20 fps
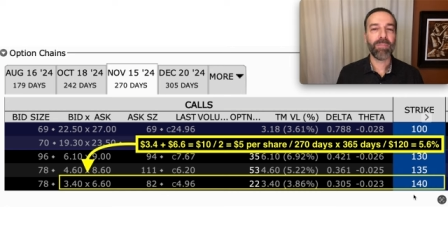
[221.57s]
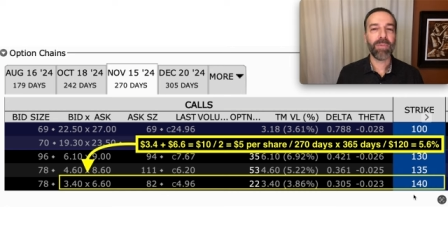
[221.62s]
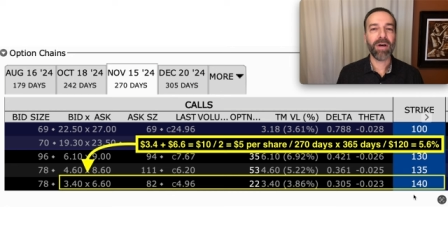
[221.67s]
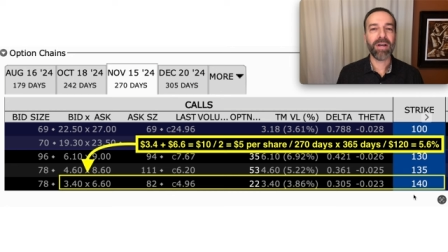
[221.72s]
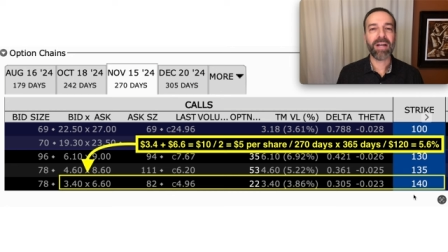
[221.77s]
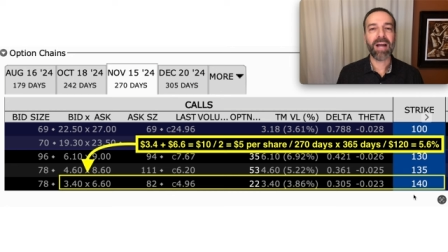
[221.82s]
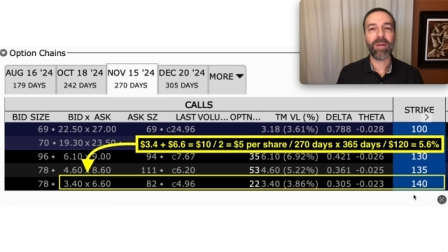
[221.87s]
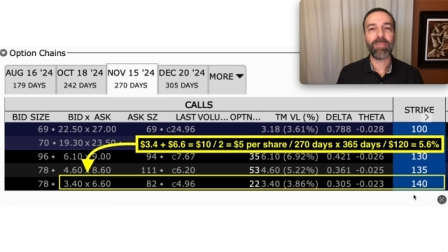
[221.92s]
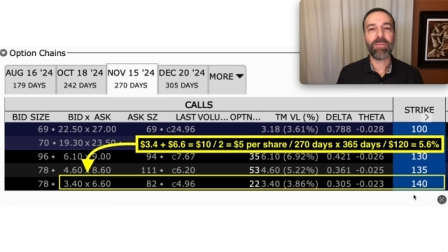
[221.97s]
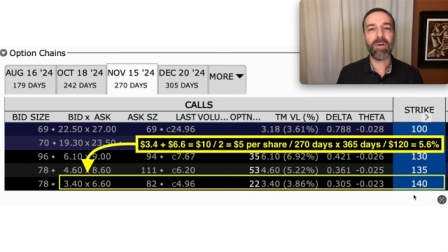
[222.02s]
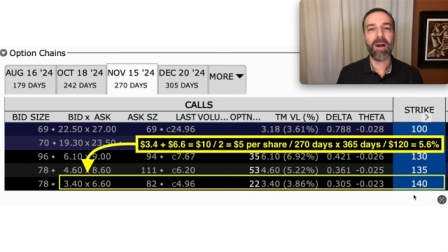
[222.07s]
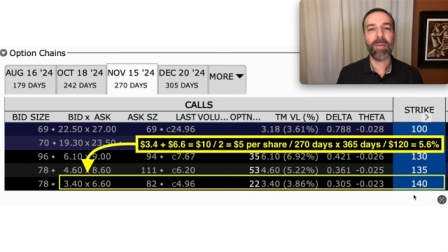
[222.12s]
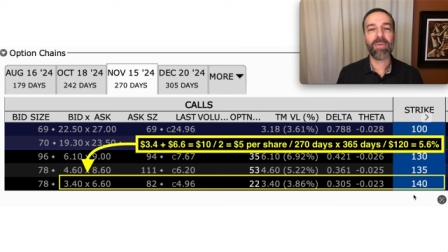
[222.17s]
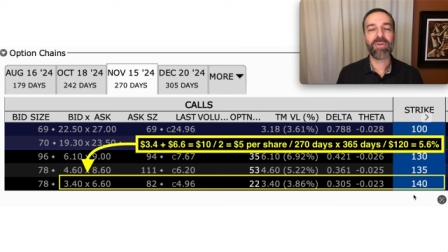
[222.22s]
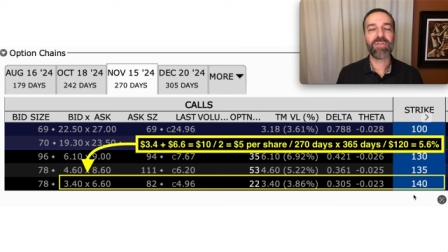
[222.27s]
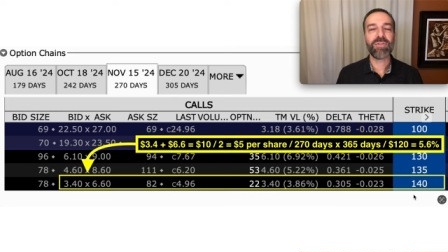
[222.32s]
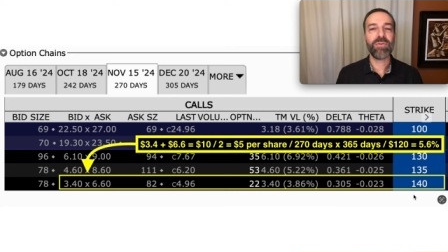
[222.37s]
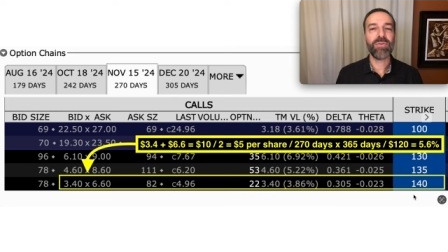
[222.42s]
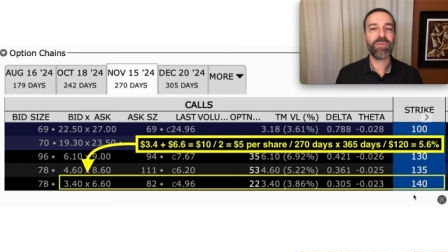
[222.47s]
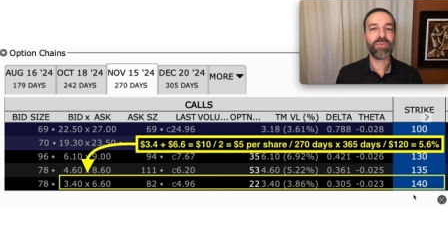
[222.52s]
But I
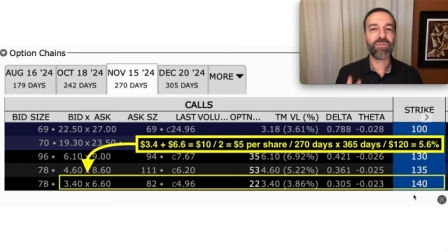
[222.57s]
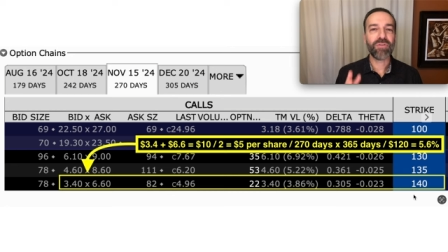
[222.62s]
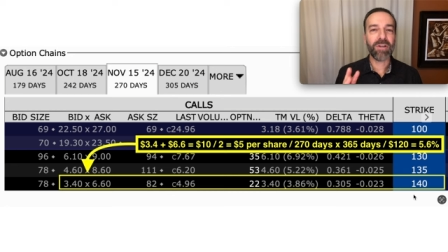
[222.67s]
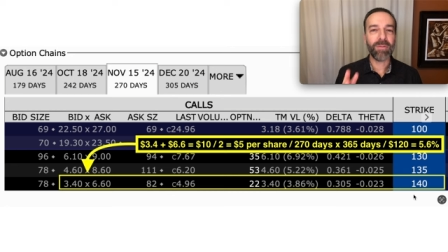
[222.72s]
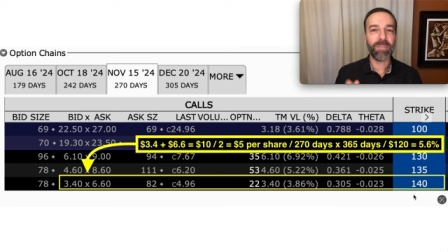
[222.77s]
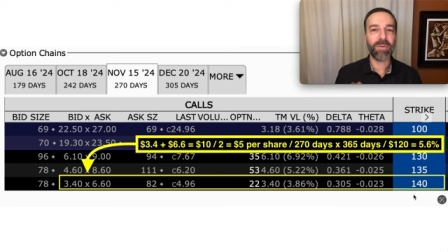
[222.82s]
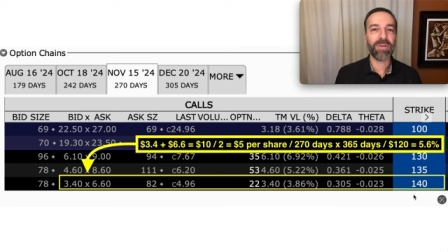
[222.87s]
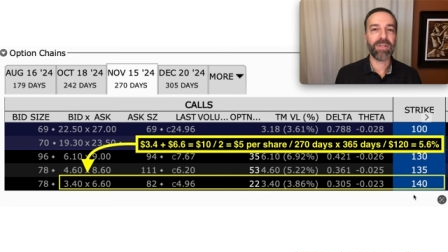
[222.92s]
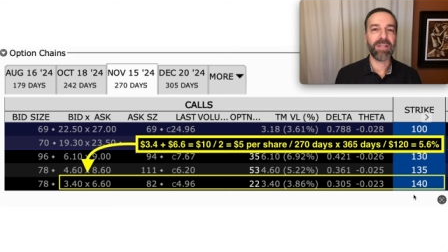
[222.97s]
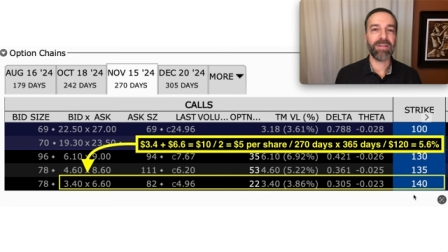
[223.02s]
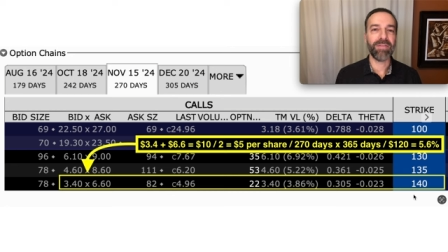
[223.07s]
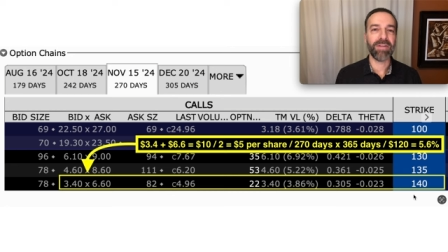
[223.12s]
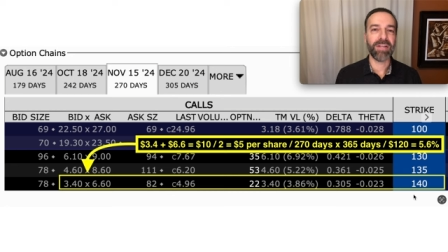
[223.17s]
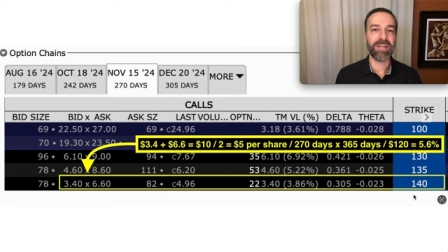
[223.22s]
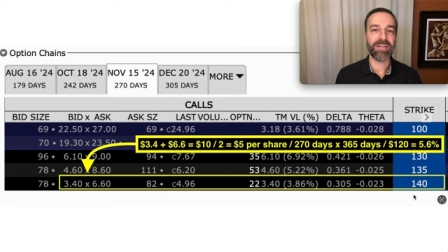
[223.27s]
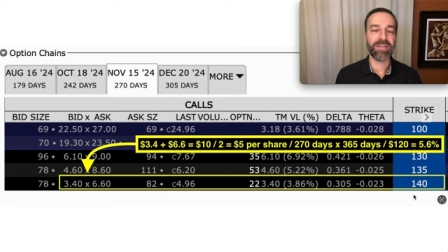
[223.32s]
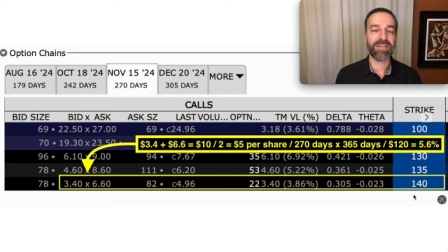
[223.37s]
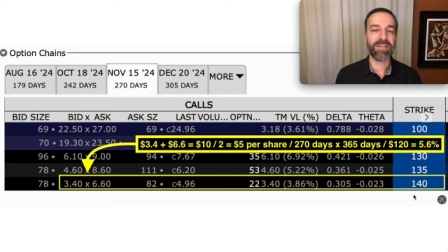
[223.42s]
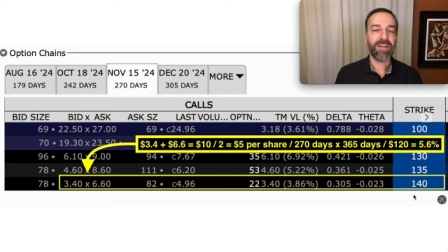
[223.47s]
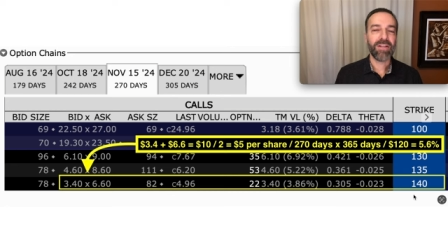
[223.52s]
promised you triple
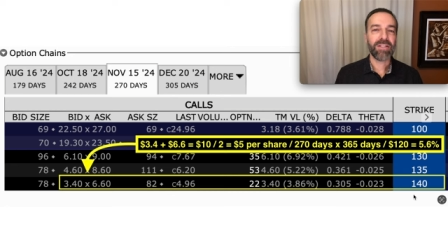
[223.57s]
dividends.